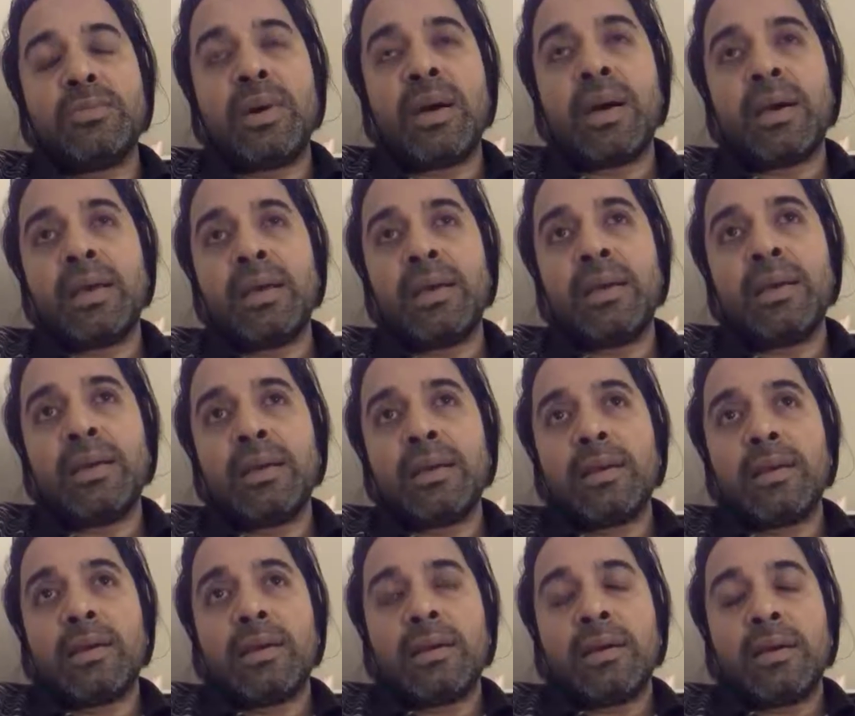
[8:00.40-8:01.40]
by
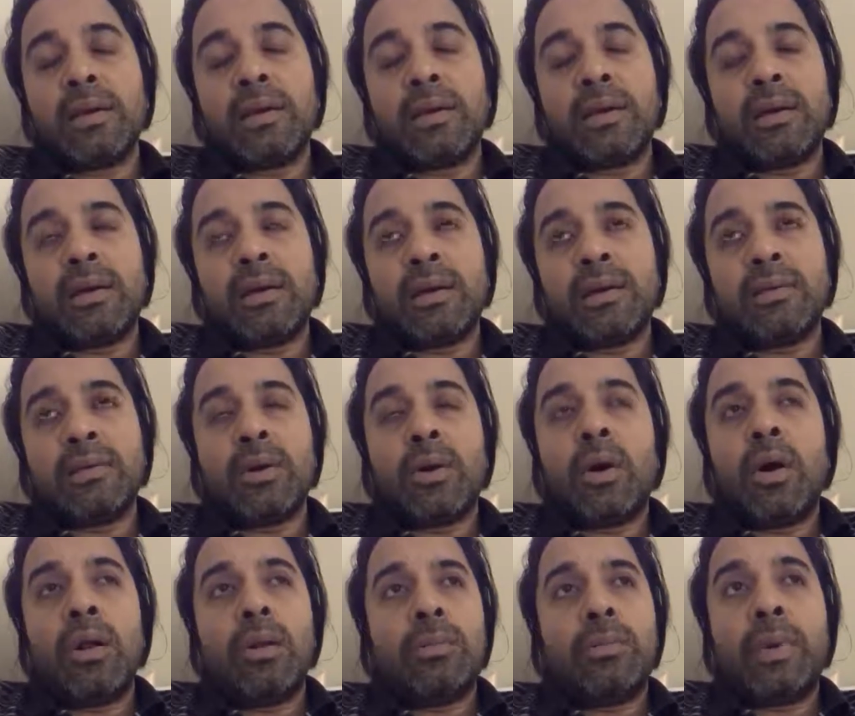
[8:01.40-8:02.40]

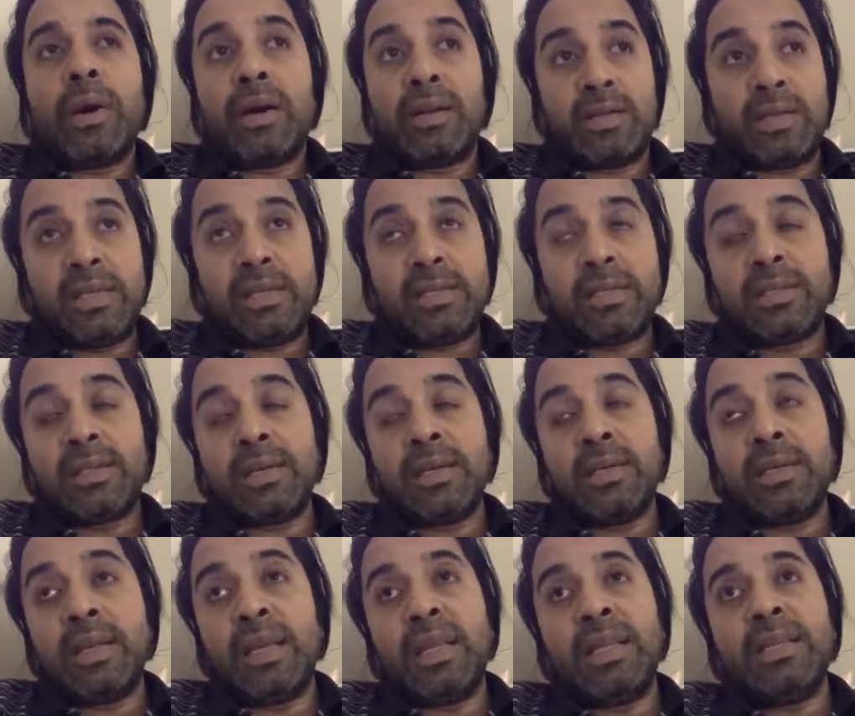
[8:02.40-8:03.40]
all parties
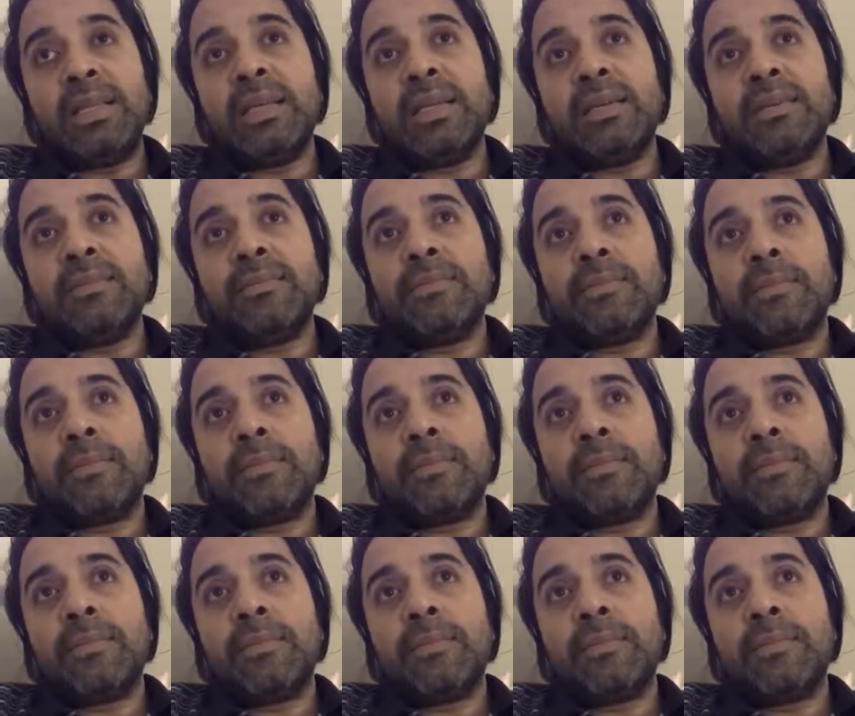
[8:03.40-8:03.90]
in India